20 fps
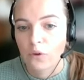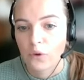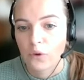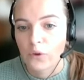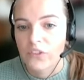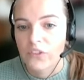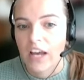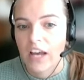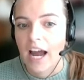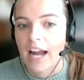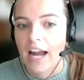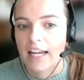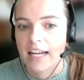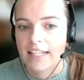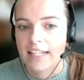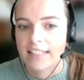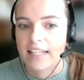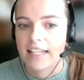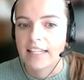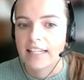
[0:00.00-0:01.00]
also
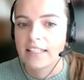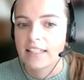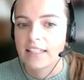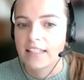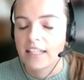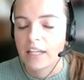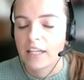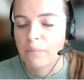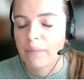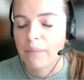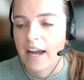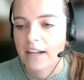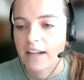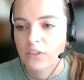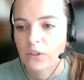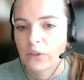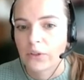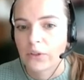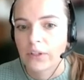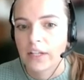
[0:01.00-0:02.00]
highlighted the
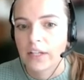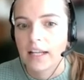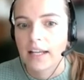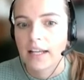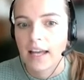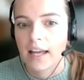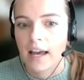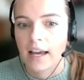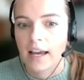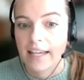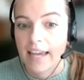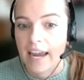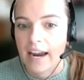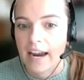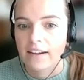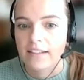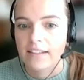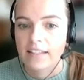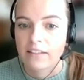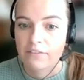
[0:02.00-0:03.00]
impact on
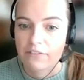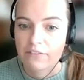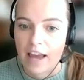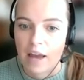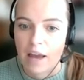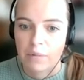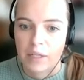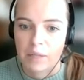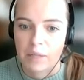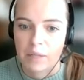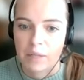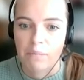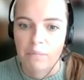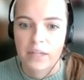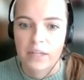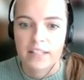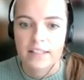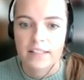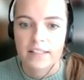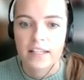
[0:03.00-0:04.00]
carers and family
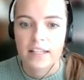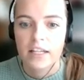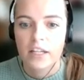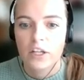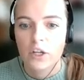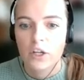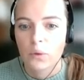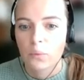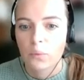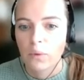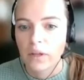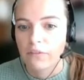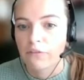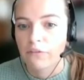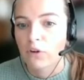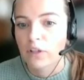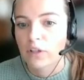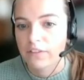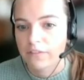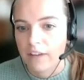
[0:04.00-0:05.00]
members, with
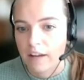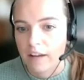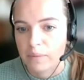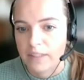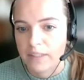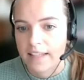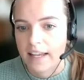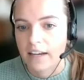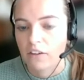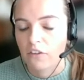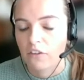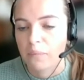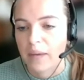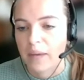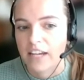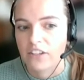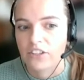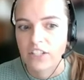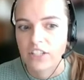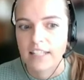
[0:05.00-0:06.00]
45% of
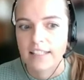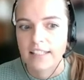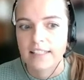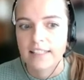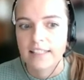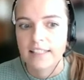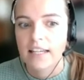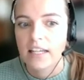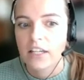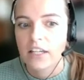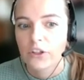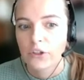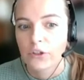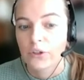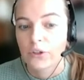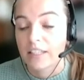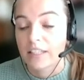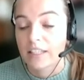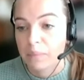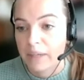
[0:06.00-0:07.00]
patients
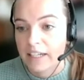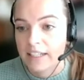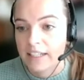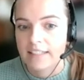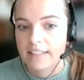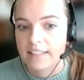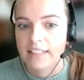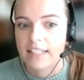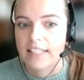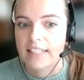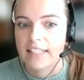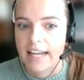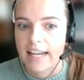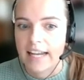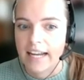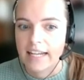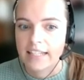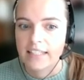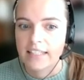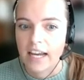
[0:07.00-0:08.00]
who experienced a
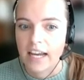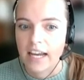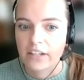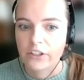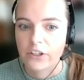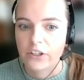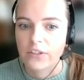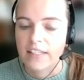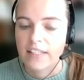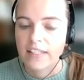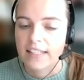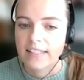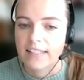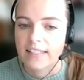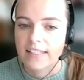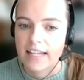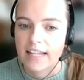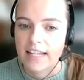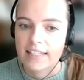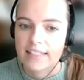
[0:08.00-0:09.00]
delayed diagnosis
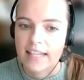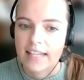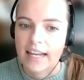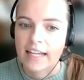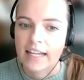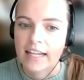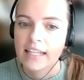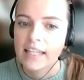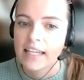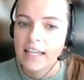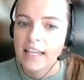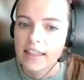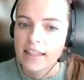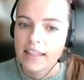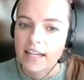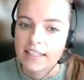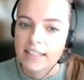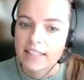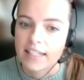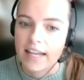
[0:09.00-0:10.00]
stating
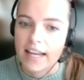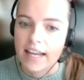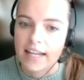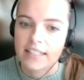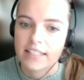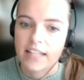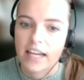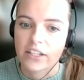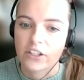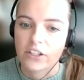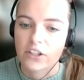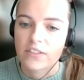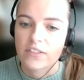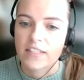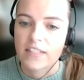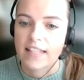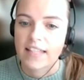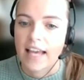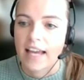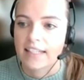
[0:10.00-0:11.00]
their delayed
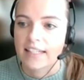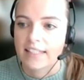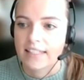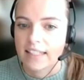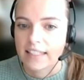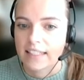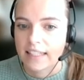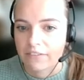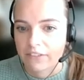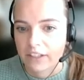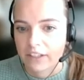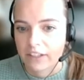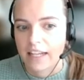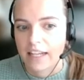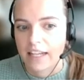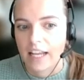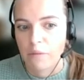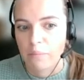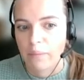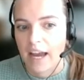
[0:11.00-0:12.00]
diagnosis had a
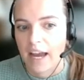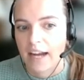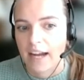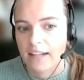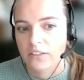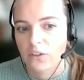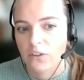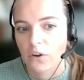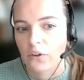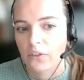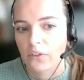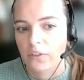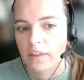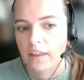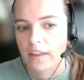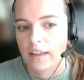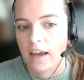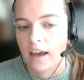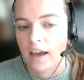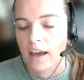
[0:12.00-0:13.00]
significant impact
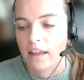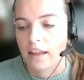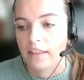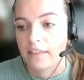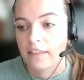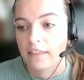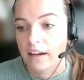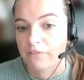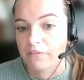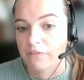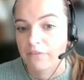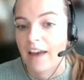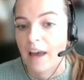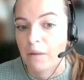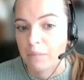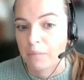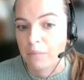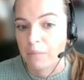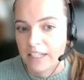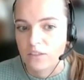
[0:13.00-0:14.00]
on their
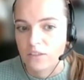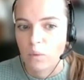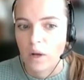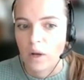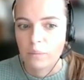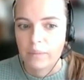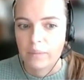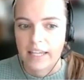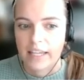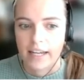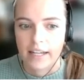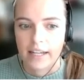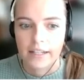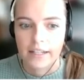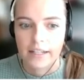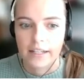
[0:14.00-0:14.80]
family's well-being.